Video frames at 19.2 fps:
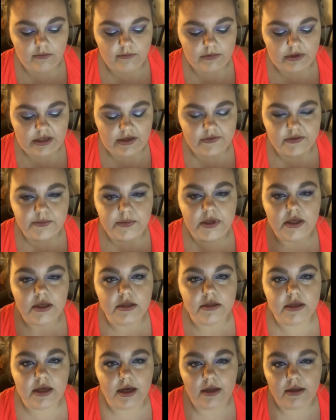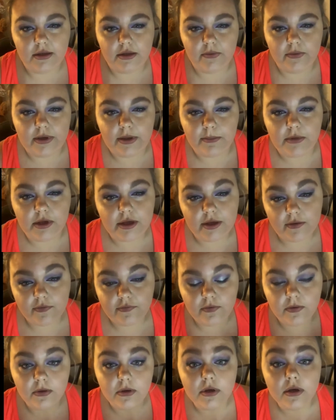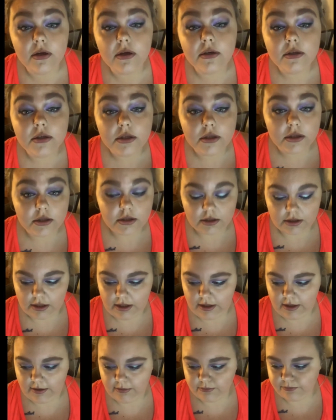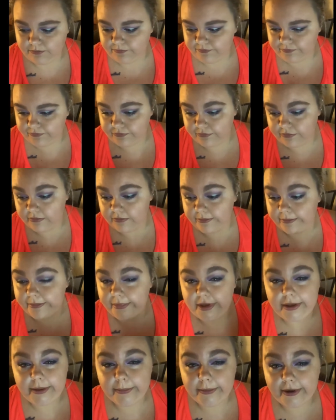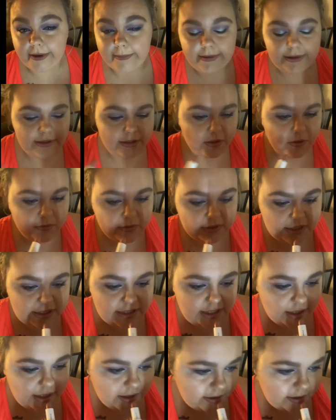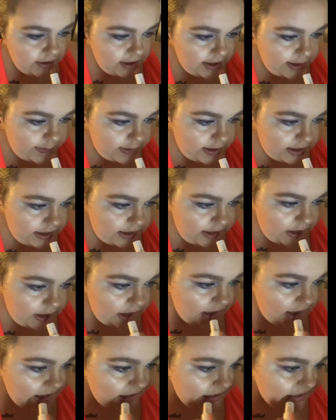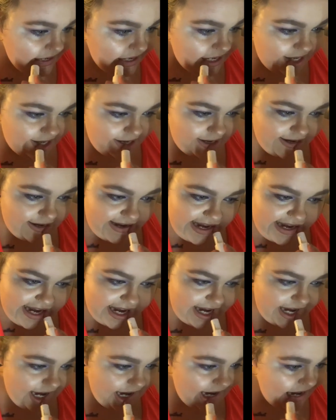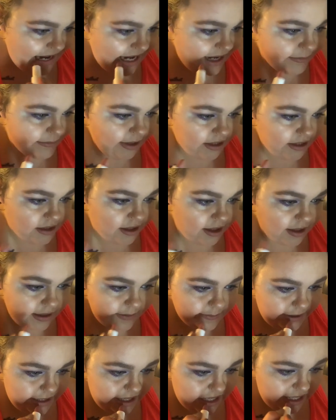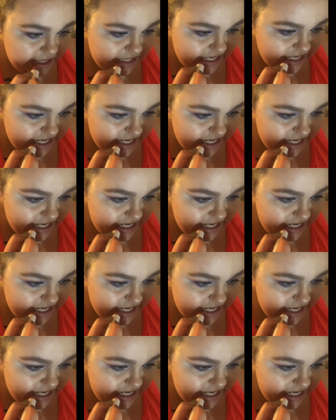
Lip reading: gives me exactly what I'm looking for, but you probably don't really care. You came to see me talk about